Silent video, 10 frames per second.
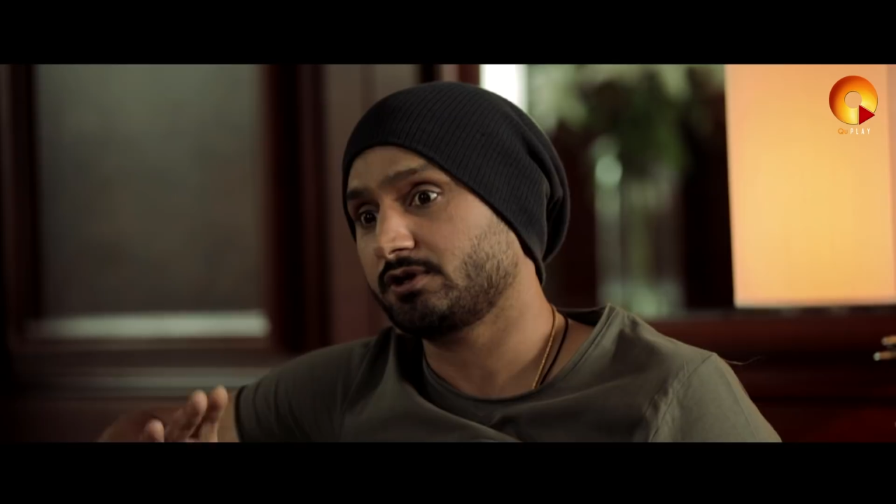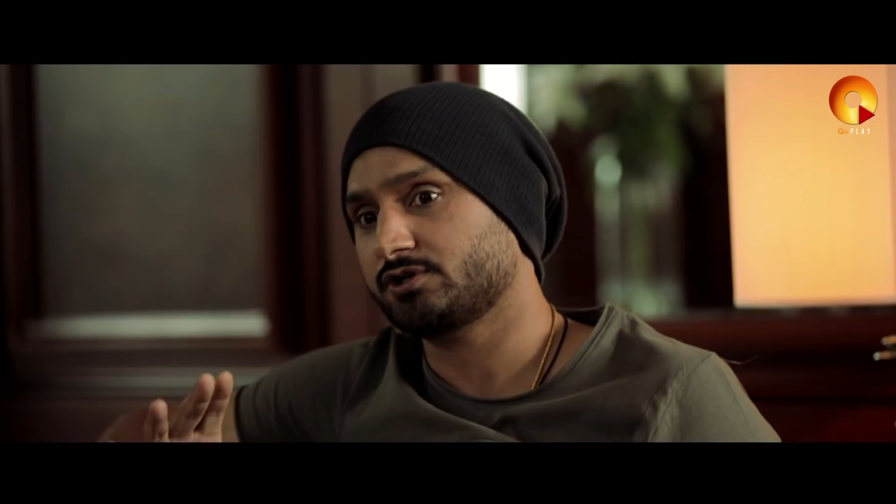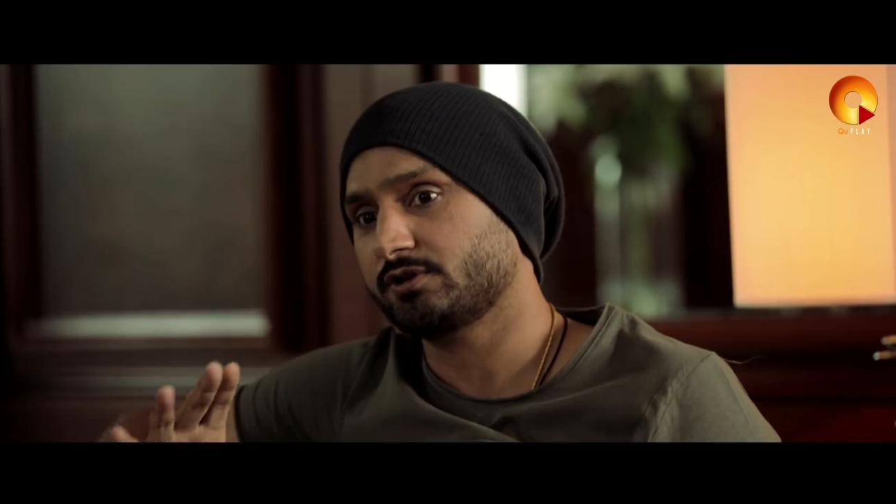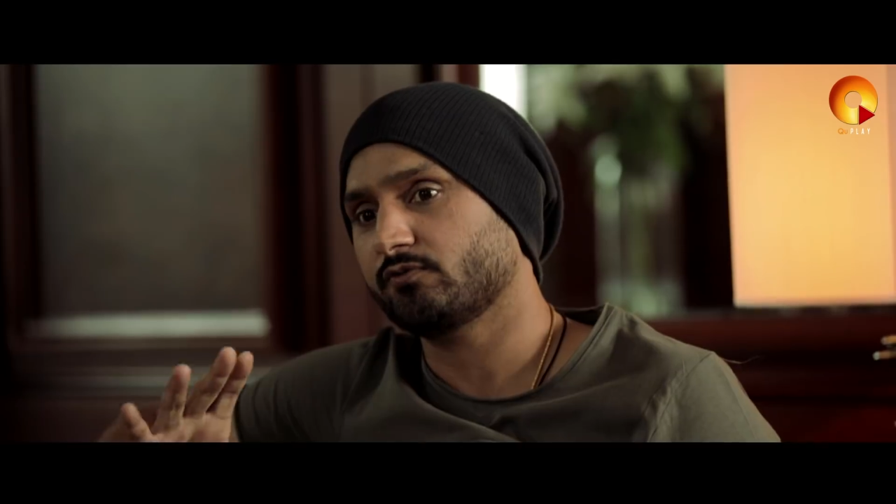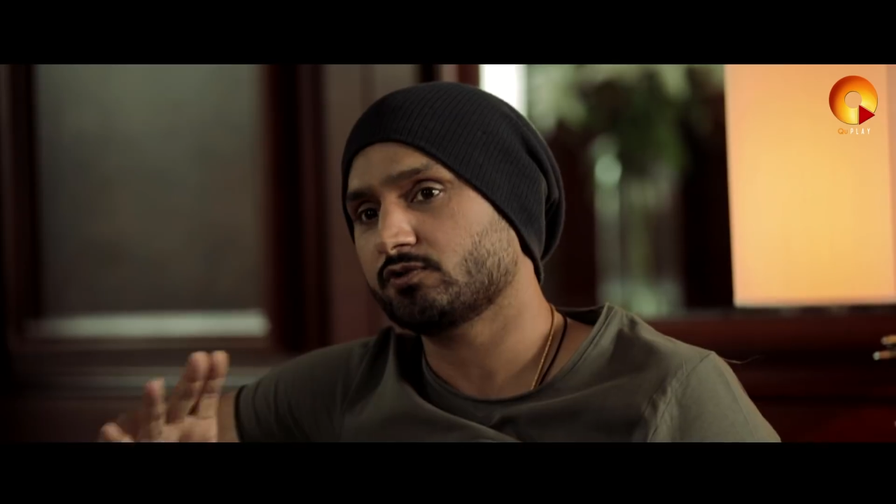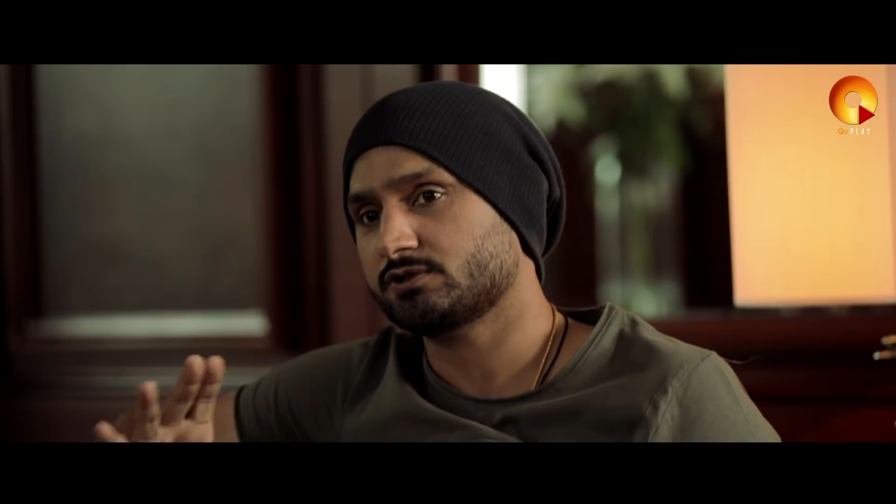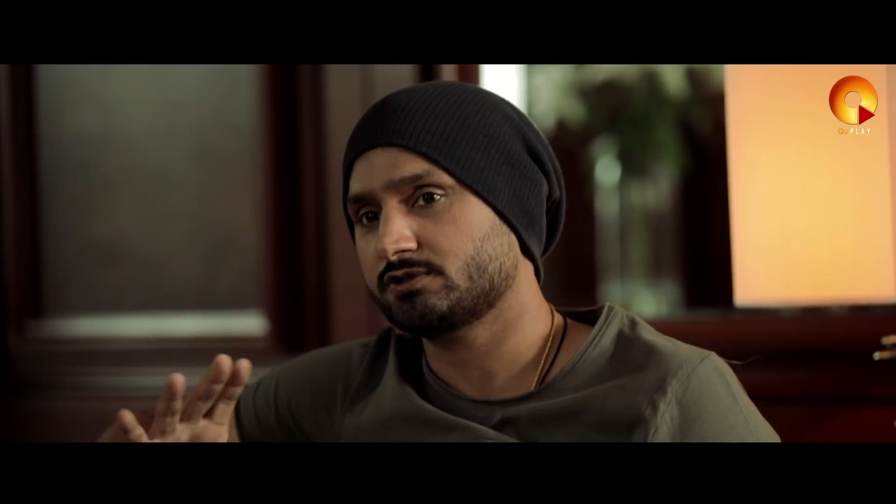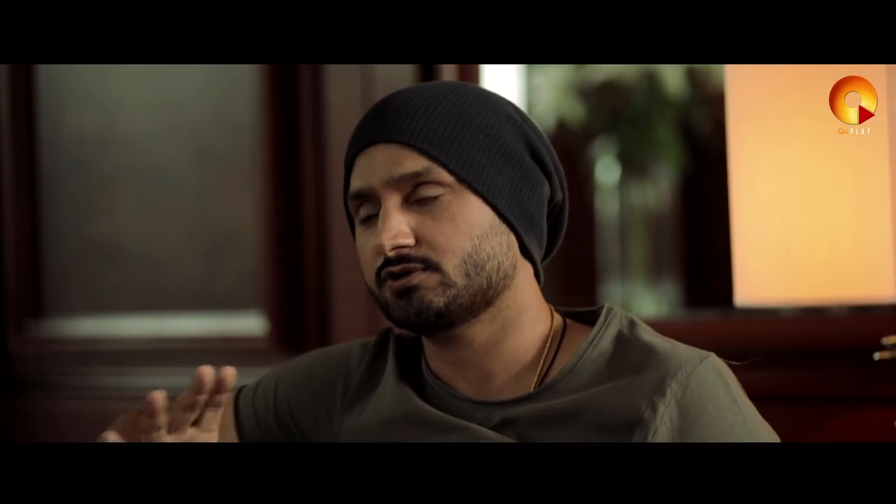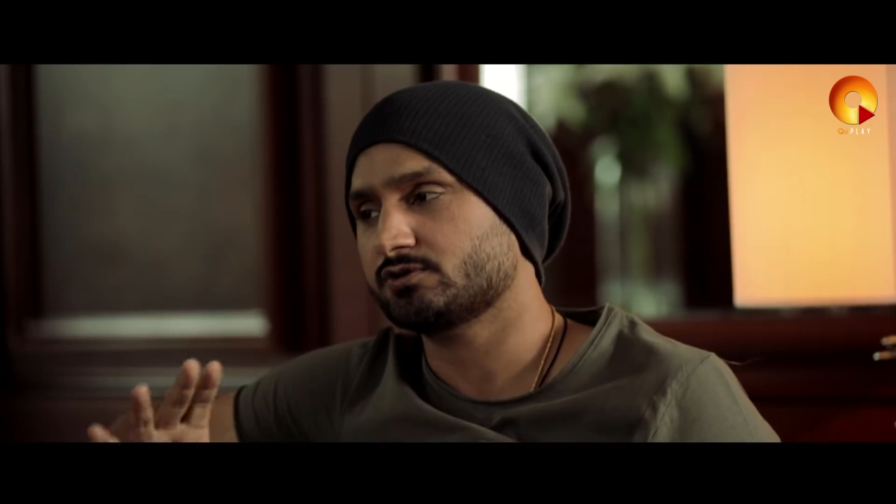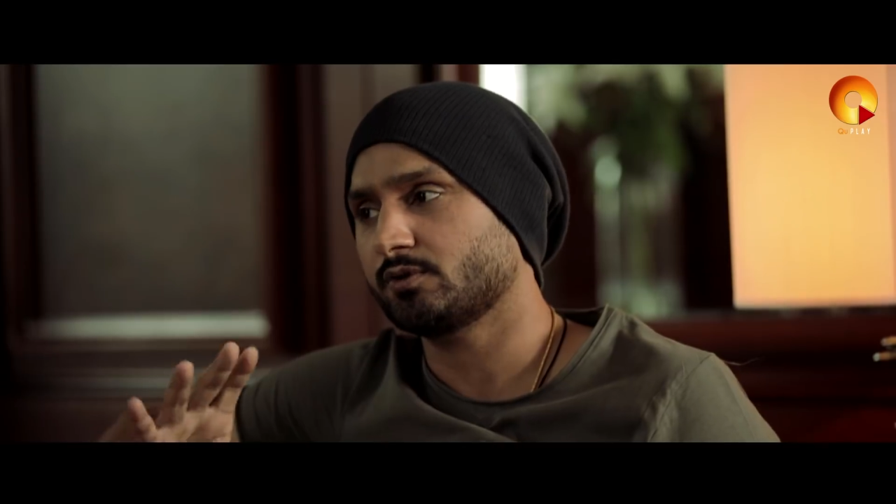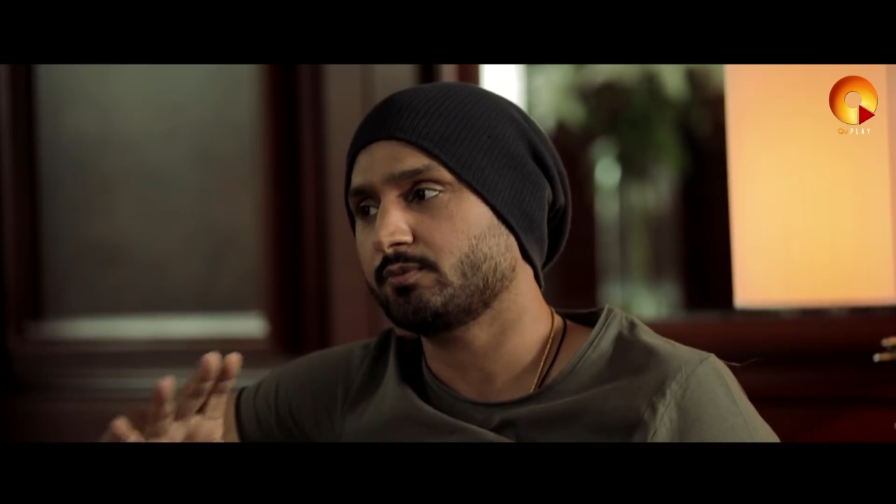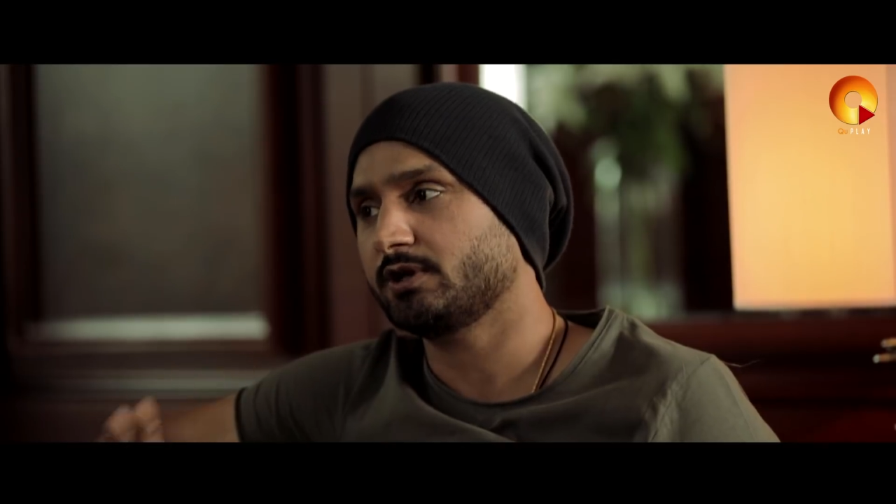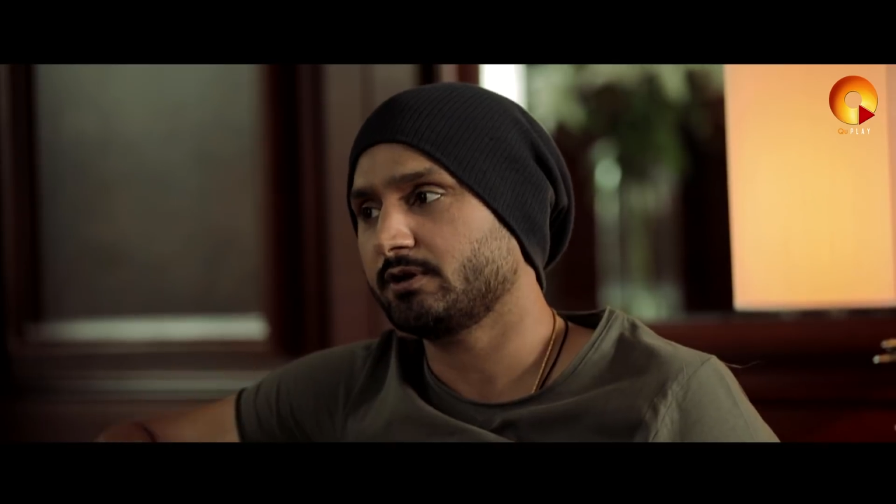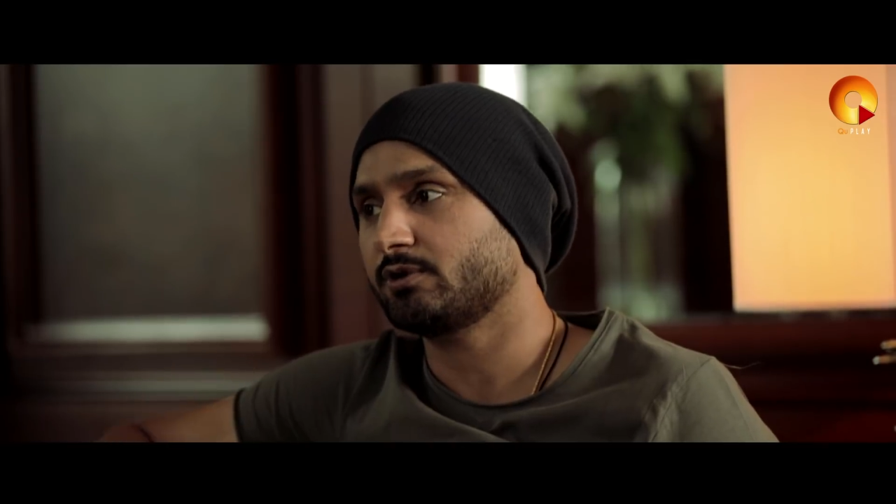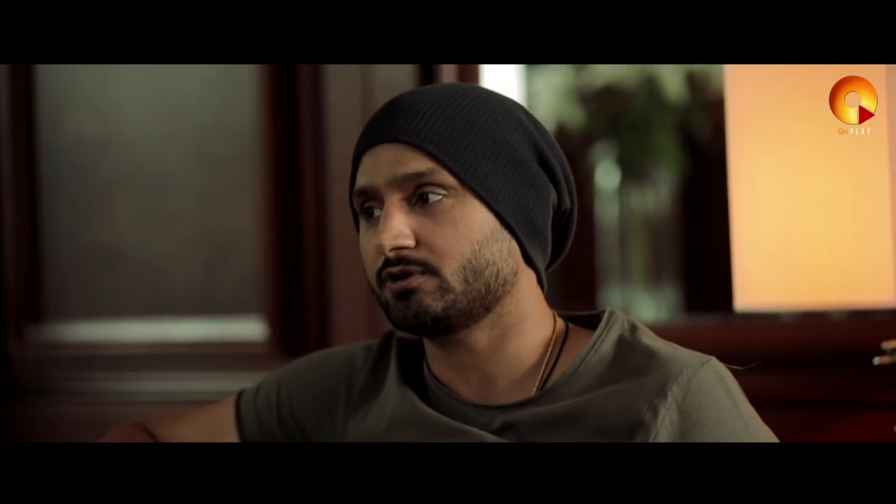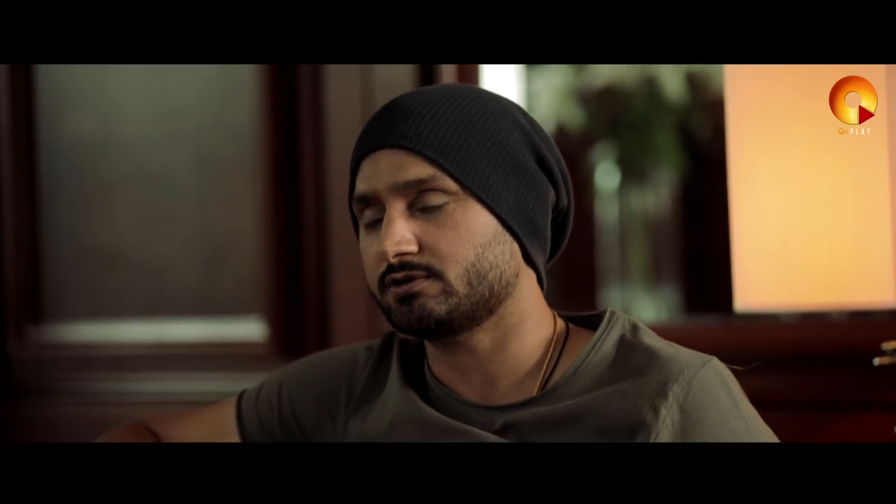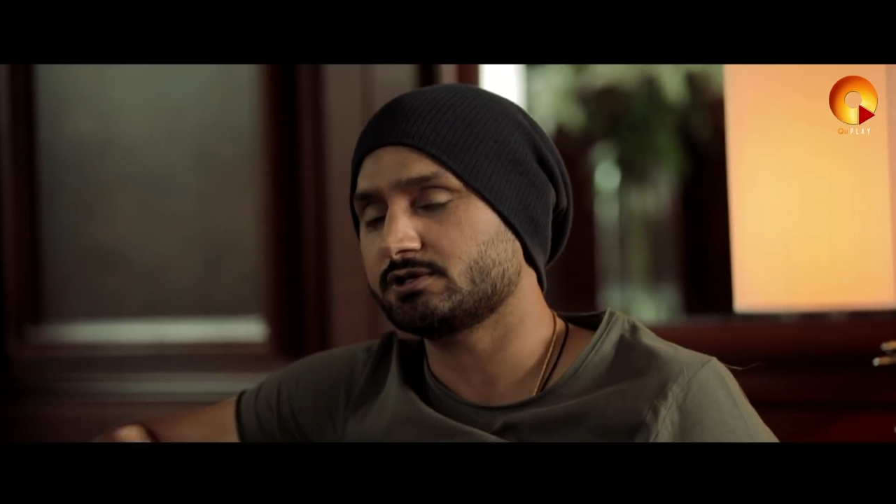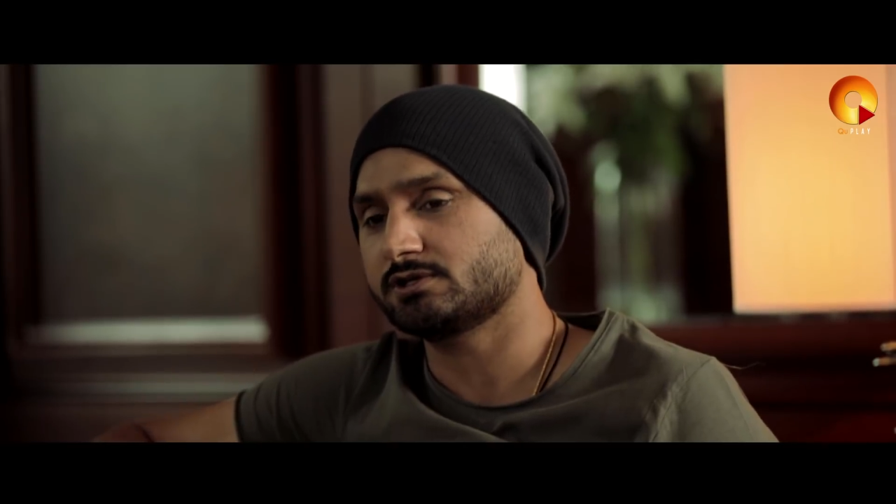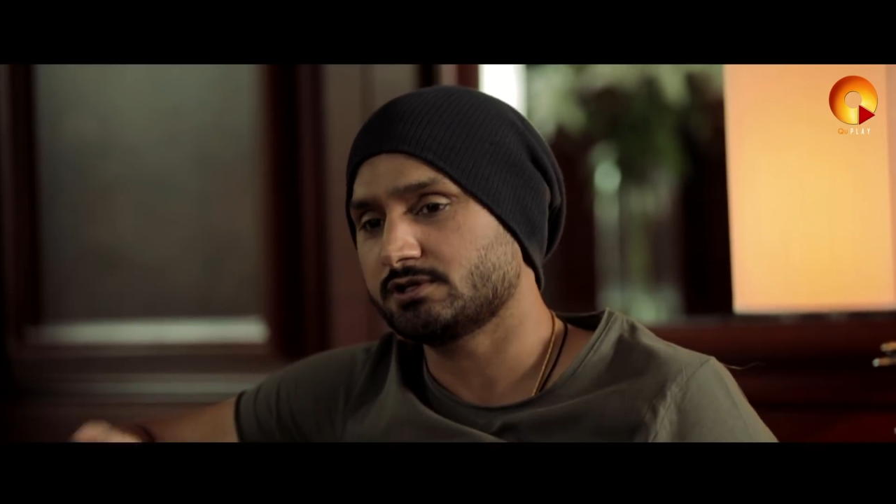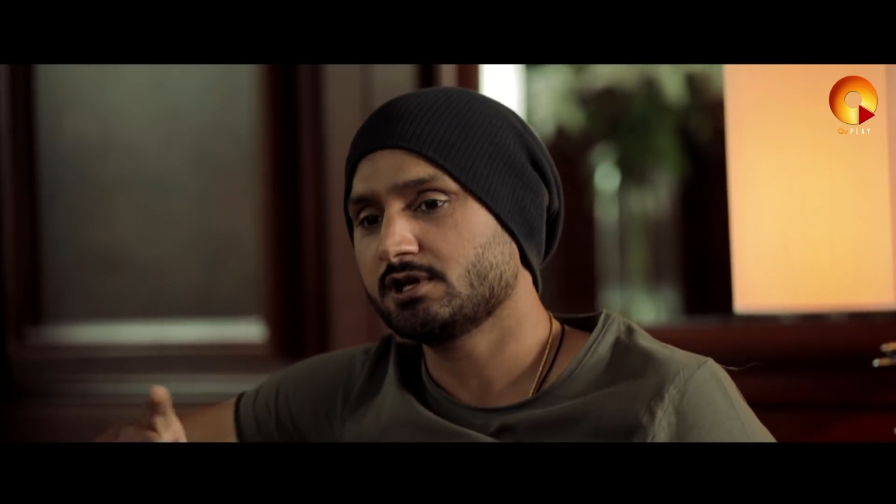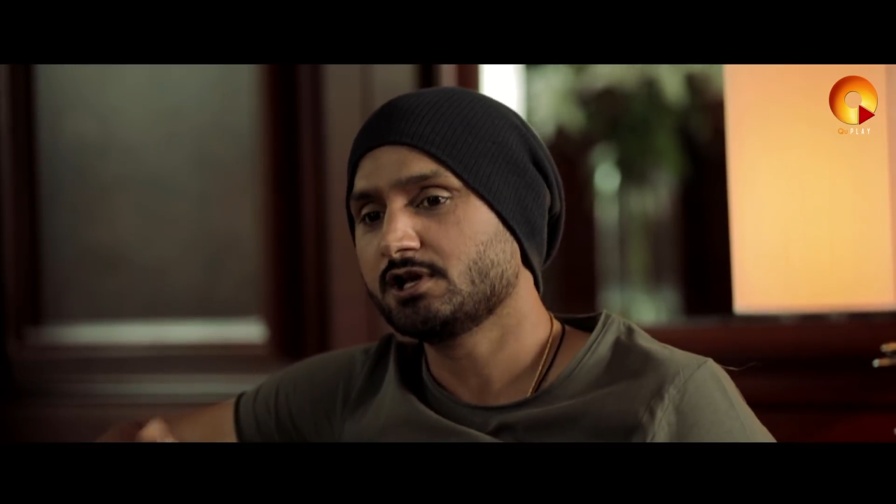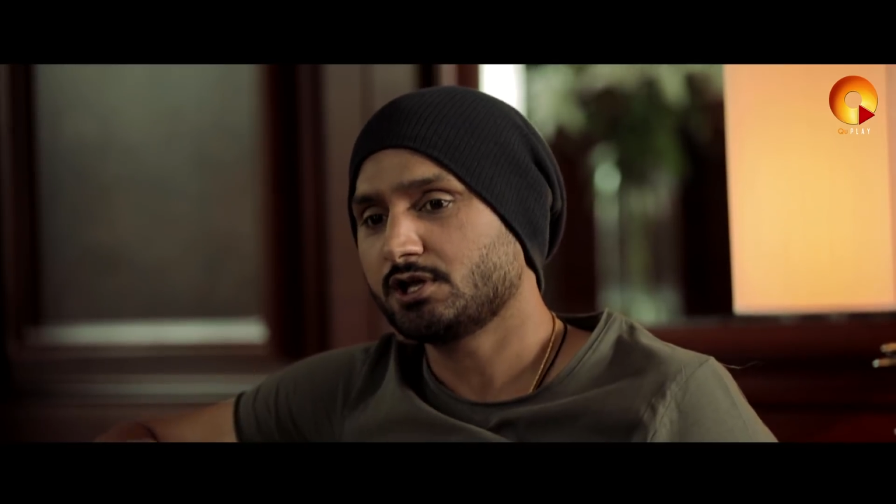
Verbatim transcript: okay, Shane Watson is not playing because he's